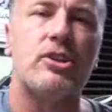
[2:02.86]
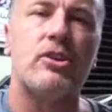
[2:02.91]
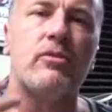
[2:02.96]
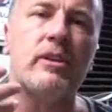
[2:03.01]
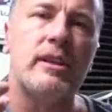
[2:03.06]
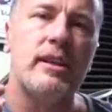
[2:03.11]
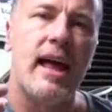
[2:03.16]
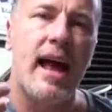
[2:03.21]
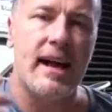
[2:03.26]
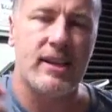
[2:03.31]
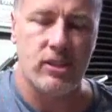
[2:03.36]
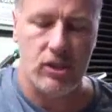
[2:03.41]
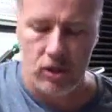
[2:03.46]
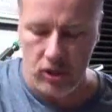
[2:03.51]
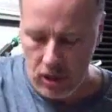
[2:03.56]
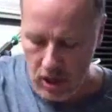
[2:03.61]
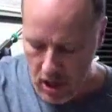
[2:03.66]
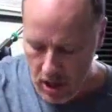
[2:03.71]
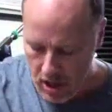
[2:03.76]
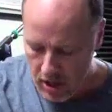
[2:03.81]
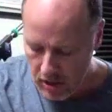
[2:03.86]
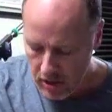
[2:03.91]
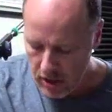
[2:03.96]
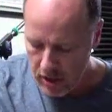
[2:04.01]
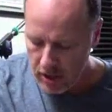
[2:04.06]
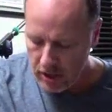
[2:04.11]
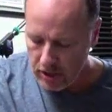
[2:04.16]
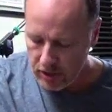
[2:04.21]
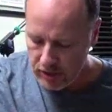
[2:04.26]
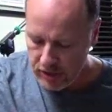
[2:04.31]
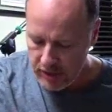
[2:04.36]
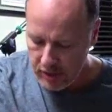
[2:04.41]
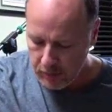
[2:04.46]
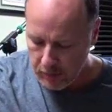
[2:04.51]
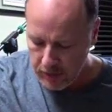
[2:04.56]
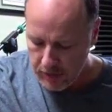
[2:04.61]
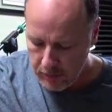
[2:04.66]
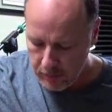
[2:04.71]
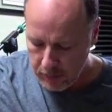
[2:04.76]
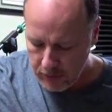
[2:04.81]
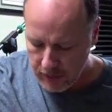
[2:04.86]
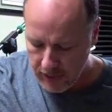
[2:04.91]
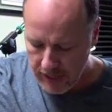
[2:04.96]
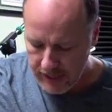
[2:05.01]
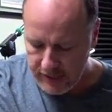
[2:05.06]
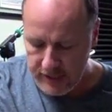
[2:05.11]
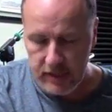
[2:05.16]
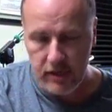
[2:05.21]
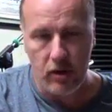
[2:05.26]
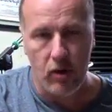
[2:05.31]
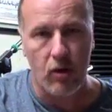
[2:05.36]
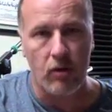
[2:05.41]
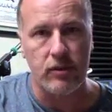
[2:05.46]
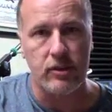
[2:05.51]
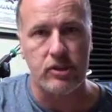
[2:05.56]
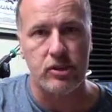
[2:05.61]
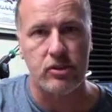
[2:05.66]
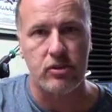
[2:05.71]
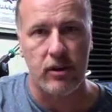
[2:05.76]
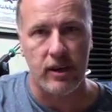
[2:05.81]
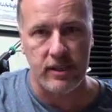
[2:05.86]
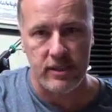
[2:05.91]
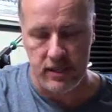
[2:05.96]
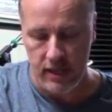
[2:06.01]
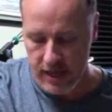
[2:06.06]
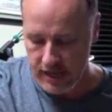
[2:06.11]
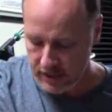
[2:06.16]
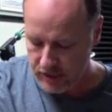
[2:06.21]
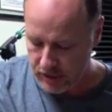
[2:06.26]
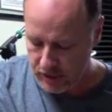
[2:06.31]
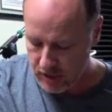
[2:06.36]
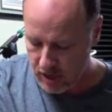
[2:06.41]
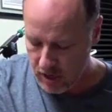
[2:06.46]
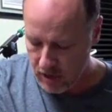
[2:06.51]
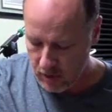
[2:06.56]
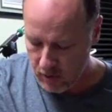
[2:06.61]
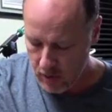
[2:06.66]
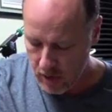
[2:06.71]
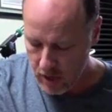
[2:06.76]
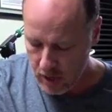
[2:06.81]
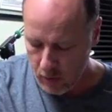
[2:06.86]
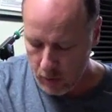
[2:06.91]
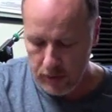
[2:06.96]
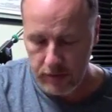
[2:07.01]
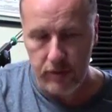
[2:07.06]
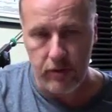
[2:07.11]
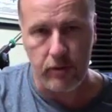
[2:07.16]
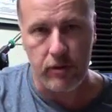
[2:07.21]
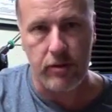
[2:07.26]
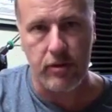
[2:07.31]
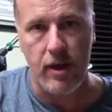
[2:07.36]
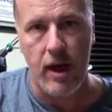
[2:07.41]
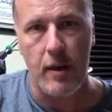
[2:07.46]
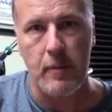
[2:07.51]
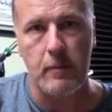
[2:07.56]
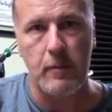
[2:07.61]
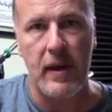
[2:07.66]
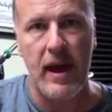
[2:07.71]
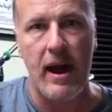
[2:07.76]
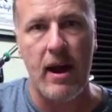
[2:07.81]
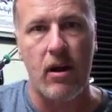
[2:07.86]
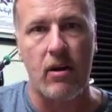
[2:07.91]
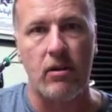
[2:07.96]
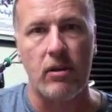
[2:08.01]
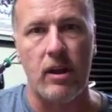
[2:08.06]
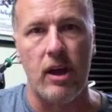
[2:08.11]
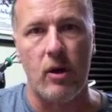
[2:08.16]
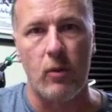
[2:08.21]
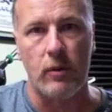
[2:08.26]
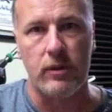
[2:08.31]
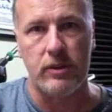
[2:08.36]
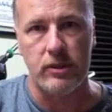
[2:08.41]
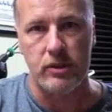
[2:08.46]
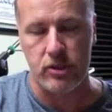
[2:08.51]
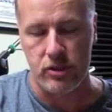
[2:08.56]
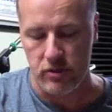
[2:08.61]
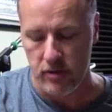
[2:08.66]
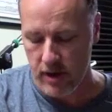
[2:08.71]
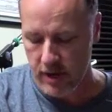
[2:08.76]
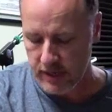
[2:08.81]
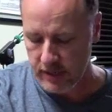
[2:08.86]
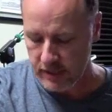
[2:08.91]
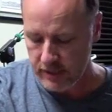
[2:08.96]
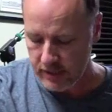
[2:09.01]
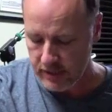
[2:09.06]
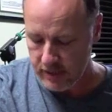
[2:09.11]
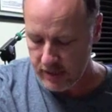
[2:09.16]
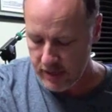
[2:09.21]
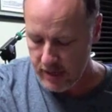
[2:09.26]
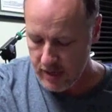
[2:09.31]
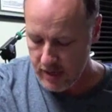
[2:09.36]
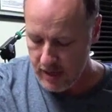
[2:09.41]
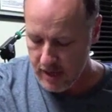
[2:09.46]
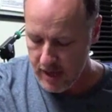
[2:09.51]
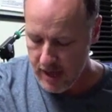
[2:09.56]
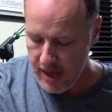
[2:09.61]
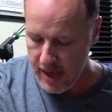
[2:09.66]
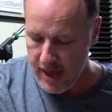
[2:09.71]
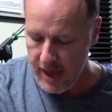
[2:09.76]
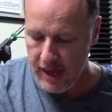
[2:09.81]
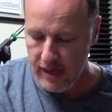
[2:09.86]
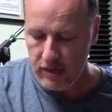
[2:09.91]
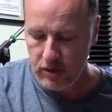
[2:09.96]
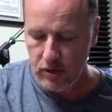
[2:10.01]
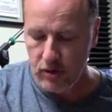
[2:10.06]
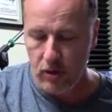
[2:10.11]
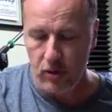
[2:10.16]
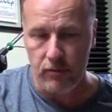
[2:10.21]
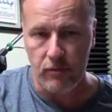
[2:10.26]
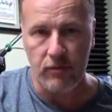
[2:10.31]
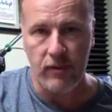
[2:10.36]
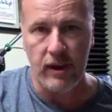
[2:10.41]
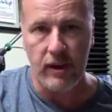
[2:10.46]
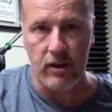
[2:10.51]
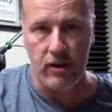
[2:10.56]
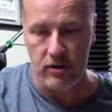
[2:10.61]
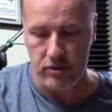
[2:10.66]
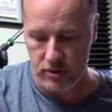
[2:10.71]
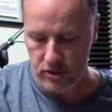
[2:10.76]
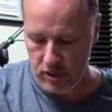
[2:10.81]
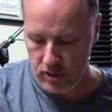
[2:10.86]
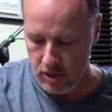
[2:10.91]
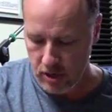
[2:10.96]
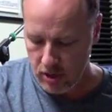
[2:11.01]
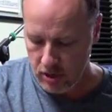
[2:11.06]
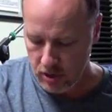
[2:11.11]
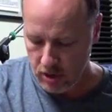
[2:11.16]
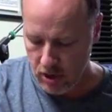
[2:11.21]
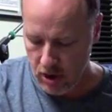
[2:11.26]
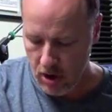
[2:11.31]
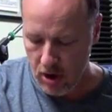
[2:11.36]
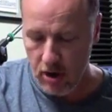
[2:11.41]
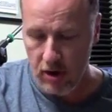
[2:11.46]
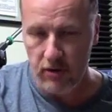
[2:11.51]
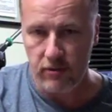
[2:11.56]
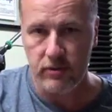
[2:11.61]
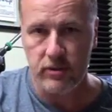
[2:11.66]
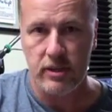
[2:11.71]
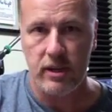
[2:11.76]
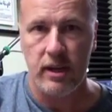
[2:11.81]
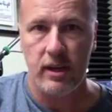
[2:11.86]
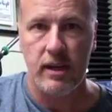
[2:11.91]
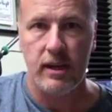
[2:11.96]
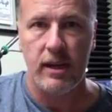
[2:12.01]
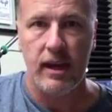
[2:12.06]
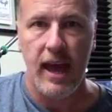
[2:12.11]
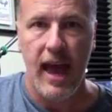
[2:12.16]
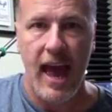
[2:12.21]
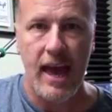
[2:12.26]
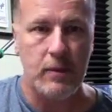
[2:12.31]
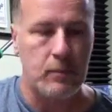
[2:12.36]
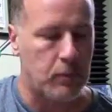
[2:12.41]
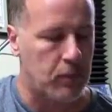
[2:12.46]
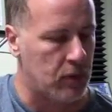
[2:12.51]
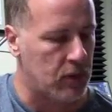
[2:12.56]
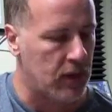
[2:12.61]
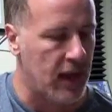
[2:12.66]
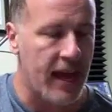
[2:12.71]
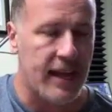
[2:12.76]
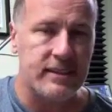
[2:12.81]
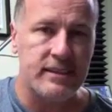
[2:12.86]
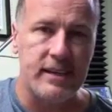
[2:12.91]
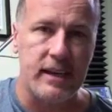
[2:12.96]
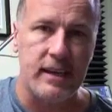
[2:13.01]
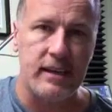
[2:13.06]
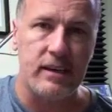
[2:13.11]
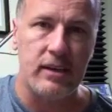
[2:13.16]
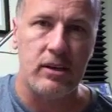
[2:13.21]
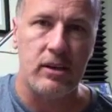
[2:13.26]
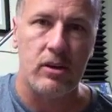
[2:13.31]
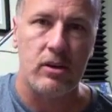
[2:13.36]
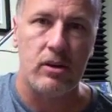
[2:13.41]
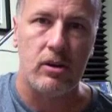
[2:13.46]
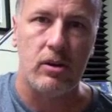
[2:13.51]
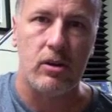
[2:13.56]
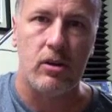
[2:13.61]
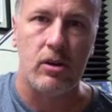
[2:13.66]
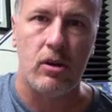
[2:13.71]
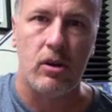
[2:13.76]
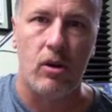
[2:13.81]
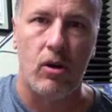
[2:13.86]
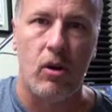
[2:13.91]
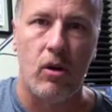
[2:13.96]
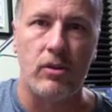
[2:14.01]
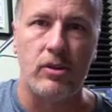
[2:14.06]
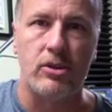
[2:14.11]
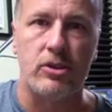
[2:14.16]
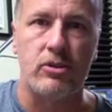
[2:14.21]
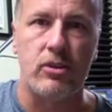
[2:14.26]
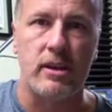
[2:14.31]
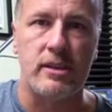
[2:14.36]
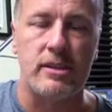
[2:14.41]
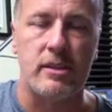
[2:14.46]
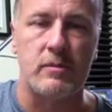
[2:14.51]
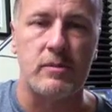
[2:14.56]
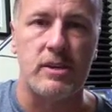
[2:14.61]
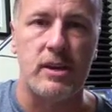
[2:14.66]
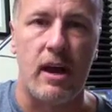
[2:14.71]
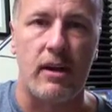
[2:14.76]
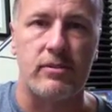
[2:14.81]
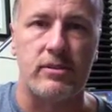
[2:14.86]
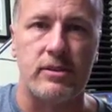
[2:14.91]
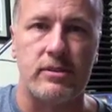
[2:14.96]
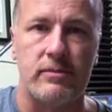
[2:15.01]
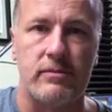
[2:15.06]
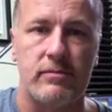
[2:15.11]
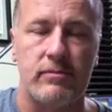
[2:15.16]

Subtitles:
your relaxed claw, you simply place it on the strings like so, with your thumb parallel with the strings, and your fingers curved and planted on the strings themselves.